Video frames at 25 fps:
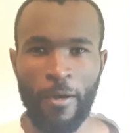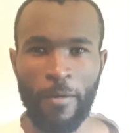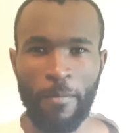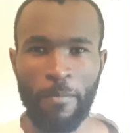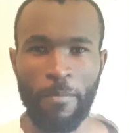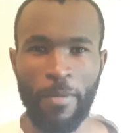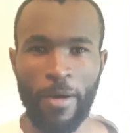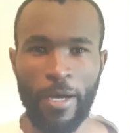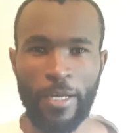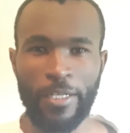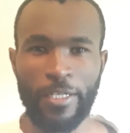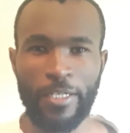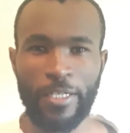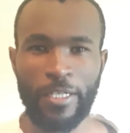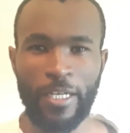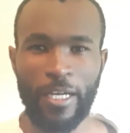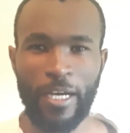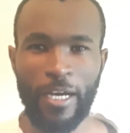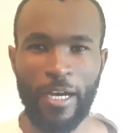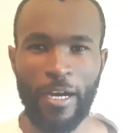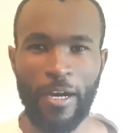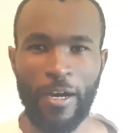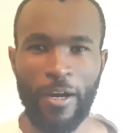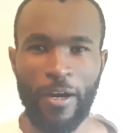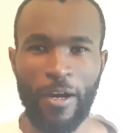But
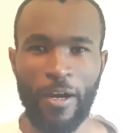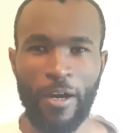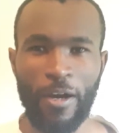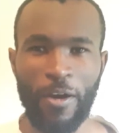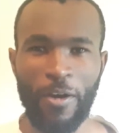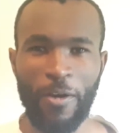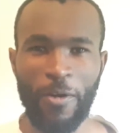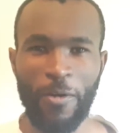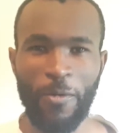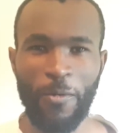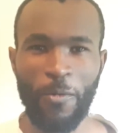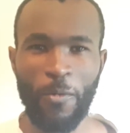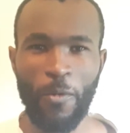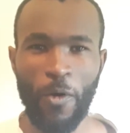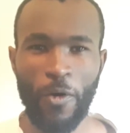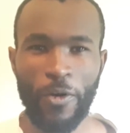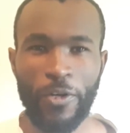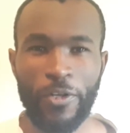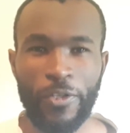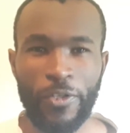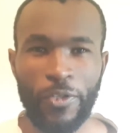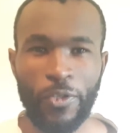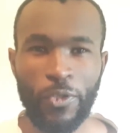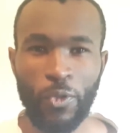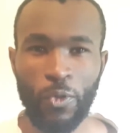
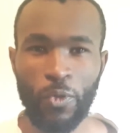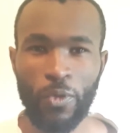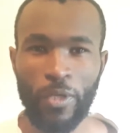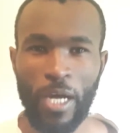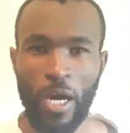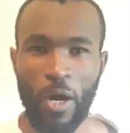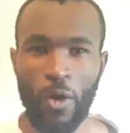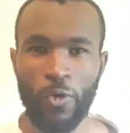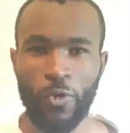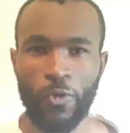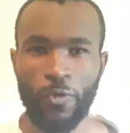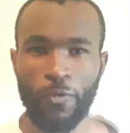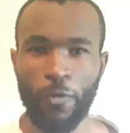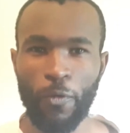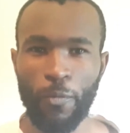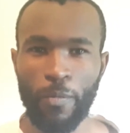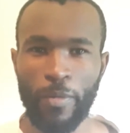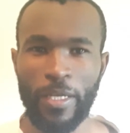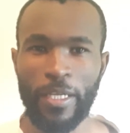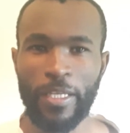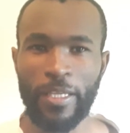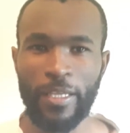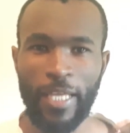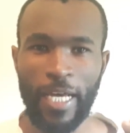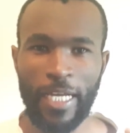what stood out for
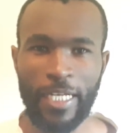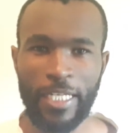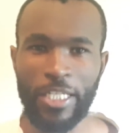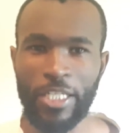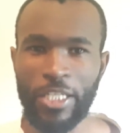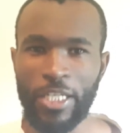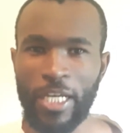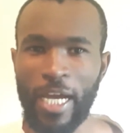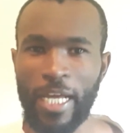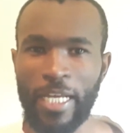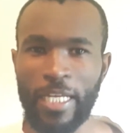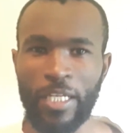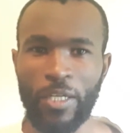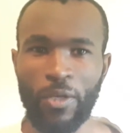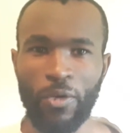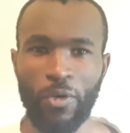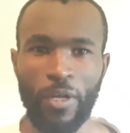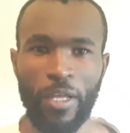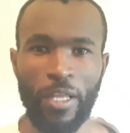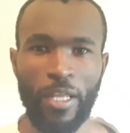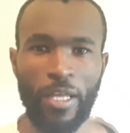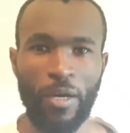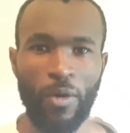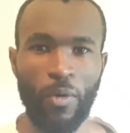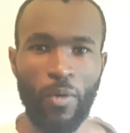me in that journey, or
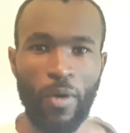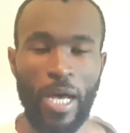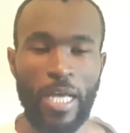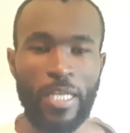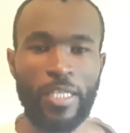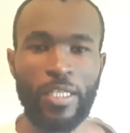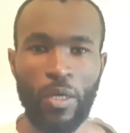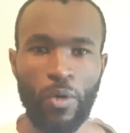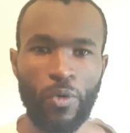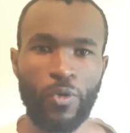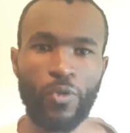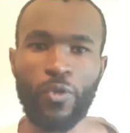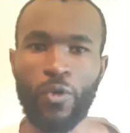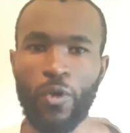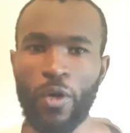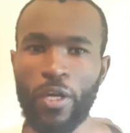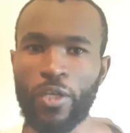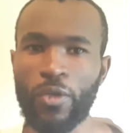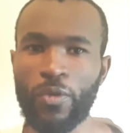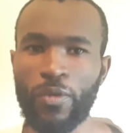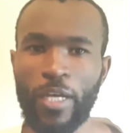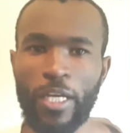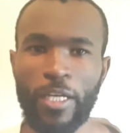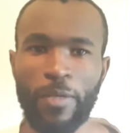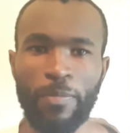rather as I was going
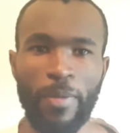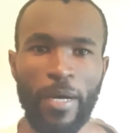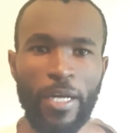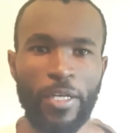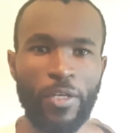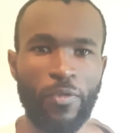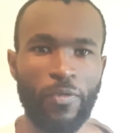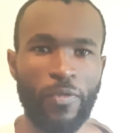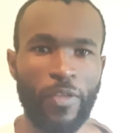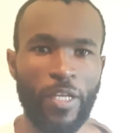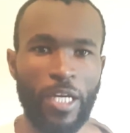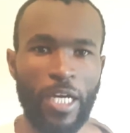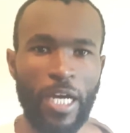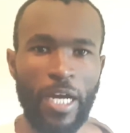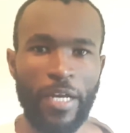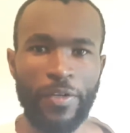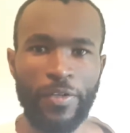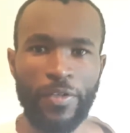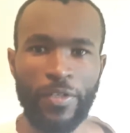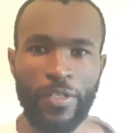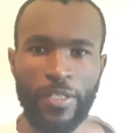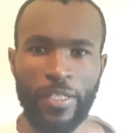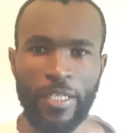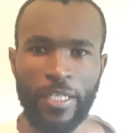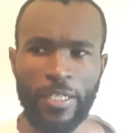to that part of the
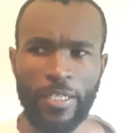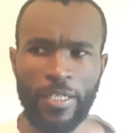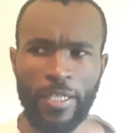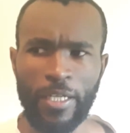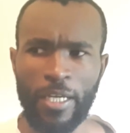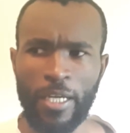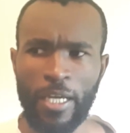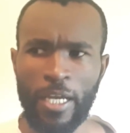country, is that